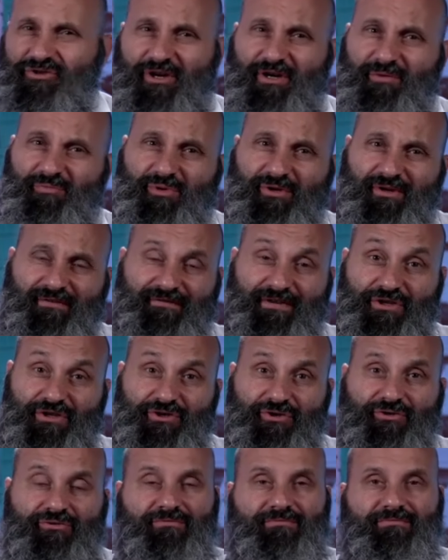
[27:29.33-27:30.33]
to put a
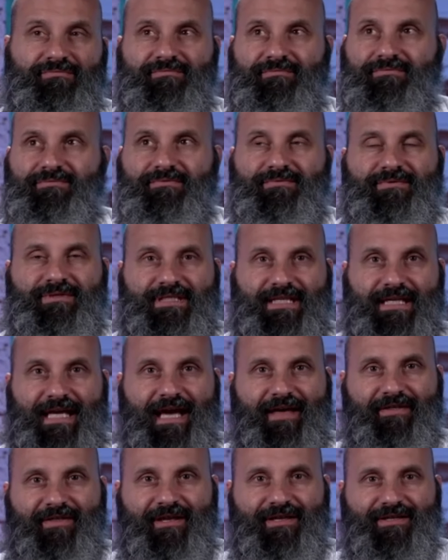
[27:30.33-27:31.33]
visual
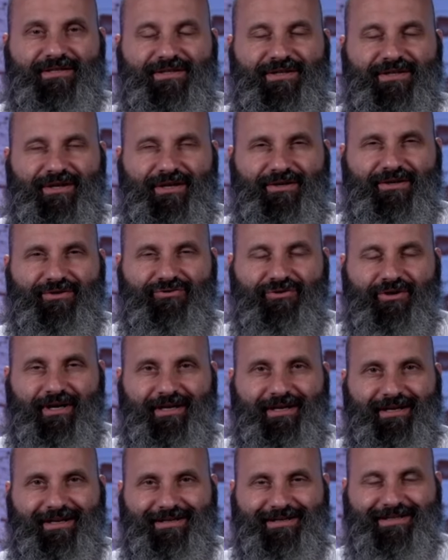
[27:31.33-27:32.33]
together so you can try
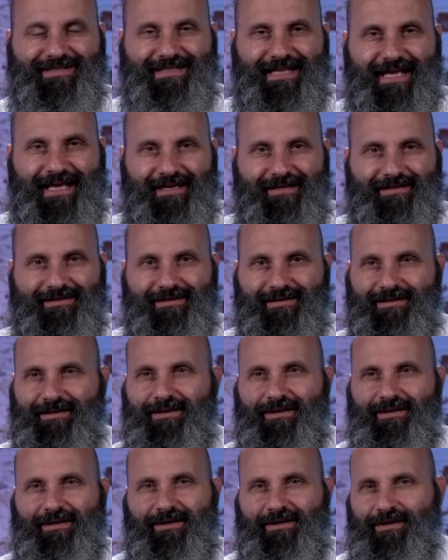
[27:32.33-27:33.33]
and understand
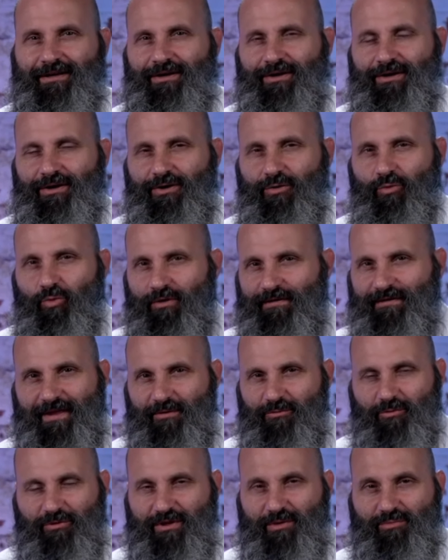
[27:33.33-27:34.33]
what
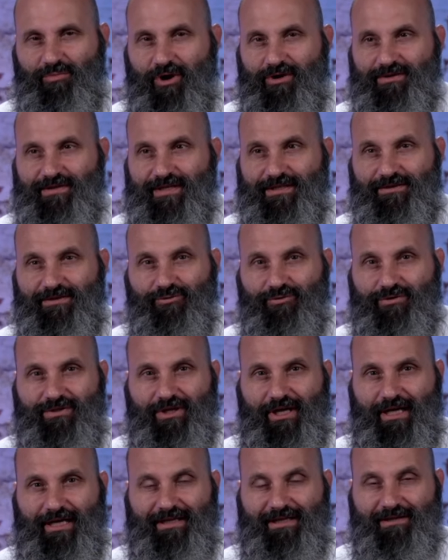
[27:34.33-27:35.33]
the process looks
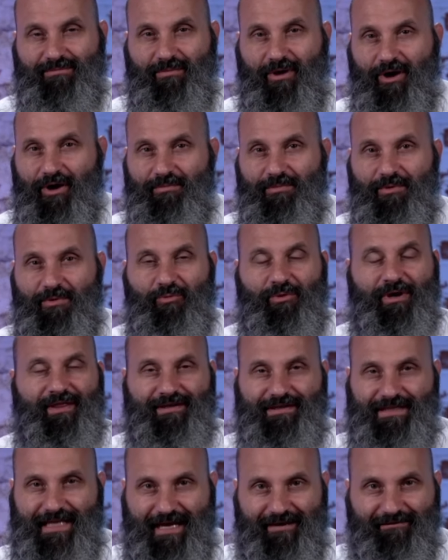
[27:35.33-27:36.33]
like at the moment, where
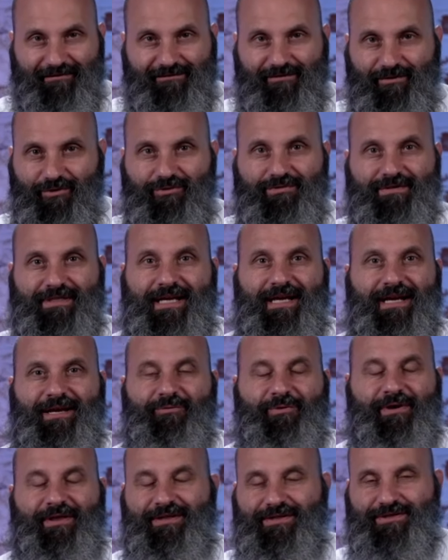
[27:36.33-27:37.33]
the downfalls are,
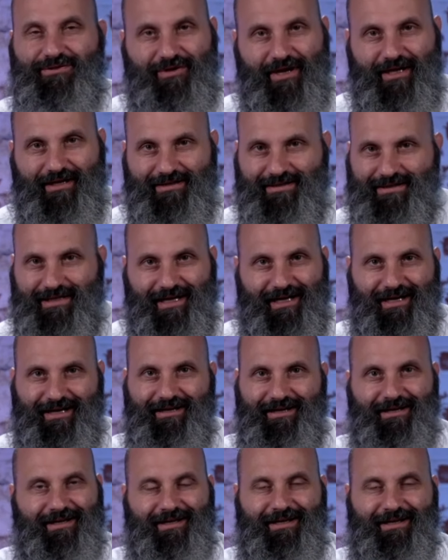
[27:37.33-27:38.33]
where the strengths
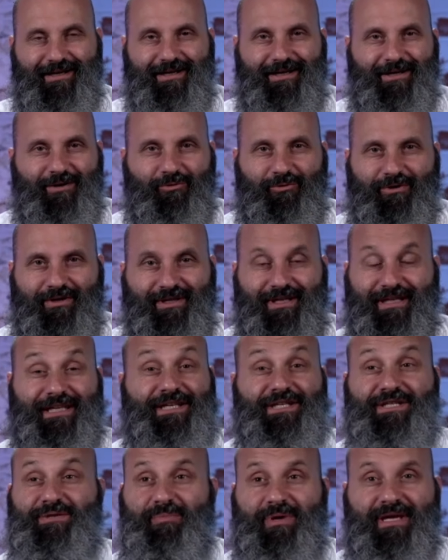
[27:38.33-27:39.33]
are, what are the
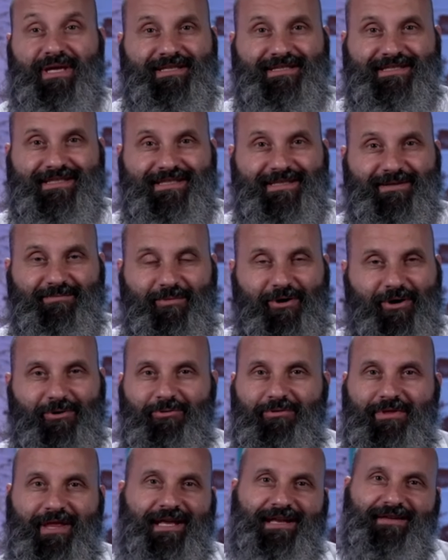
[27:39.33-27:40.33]
linchpins in the
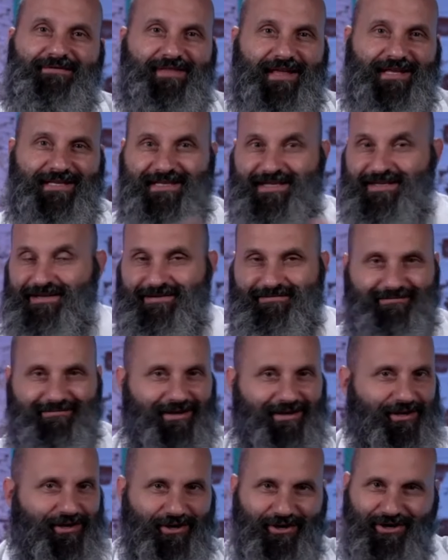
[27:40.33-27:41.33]
model that if they didn't
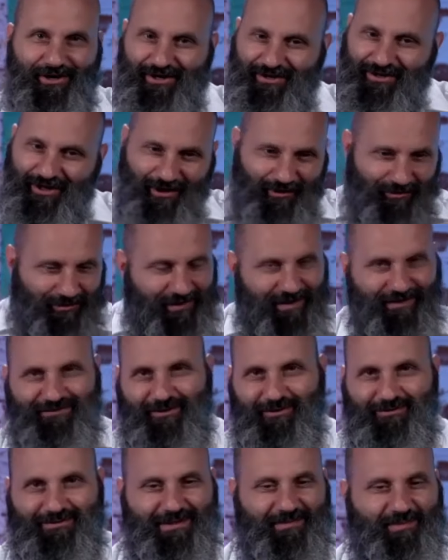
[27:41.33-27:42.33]
occur, the whole thing
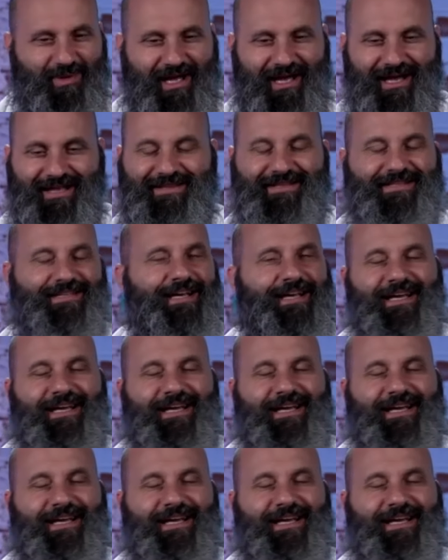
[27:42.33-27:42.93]
falls apart. But